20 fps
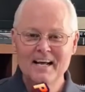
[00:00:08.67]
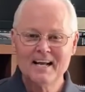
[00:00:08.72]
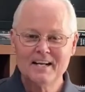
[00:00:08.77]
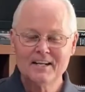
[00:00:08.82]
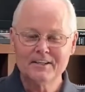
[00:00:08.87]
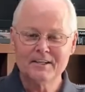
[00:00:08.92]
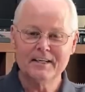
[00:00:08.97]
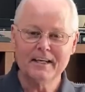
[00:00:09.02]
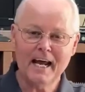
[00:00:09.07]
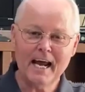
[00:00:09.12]

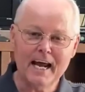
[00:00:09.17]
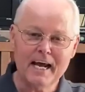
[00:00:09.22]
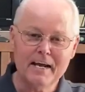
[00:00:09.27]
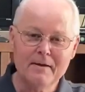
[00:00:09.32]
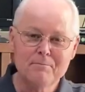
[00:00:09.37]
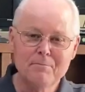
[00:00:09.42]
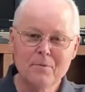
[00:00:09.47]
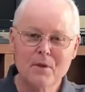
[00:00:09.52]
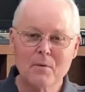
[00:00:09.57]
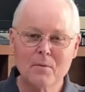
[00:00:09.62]
Today
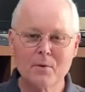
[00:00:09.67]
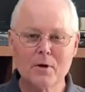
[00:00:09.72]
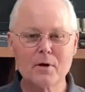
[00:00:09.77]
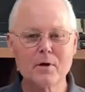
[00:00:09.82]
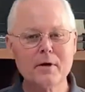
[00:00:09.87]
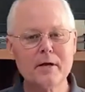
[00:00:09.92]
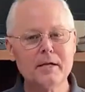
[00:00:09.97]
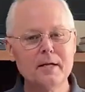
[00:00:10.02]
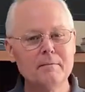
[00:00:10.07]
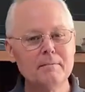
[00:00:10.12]
we're
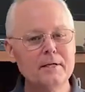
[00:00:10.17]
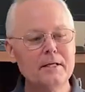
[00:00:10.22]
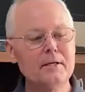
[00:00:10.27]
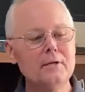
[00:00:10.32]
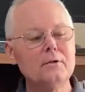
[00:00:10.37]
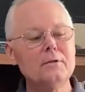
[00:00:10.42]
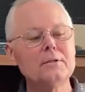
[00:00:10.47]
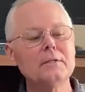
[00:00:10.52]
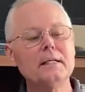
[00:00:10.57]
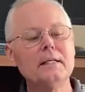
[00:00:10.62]
going to be
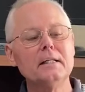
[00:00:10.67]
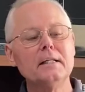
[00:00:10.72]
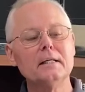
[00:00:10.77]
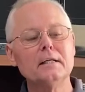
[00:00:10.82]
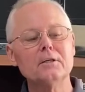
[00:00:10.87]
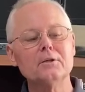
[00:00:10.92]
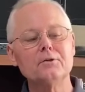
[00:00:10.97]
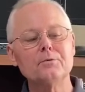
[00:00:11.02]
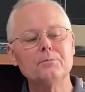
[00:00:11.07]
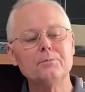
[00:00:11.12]
using
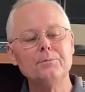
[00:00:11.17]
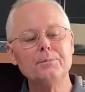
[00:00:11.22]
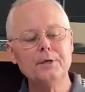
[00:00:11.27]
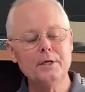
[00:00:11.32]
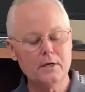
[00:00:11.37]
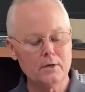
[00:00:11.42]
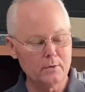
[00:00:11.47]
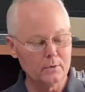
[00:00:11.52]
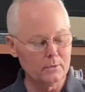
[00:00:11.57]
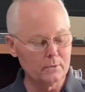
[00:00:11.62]
this
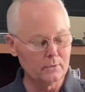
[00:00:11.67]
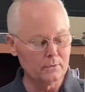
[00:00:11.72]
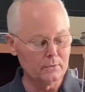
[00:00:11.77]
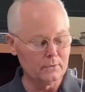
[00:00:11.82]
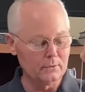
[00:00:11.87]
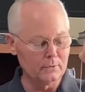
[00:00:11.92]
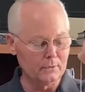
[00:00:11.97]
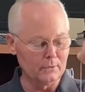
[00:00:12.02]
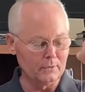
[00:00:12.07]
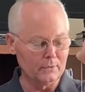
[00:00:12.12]

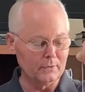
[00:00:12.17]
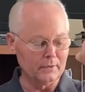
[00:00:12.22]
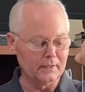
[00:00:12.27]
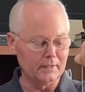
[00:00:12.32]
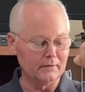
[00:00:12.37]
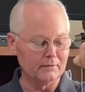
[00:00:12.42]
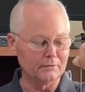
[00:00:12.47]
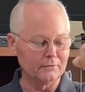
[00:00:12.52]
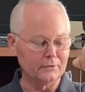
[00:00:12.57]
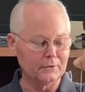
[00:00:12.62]

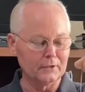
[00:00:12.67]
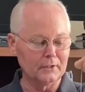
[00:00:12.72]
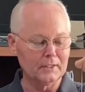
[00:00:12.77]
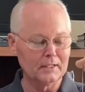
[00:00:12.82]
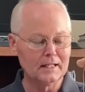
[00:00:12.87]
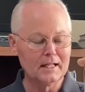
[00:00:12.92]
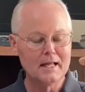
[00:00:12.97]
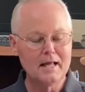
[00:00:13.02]
beautiful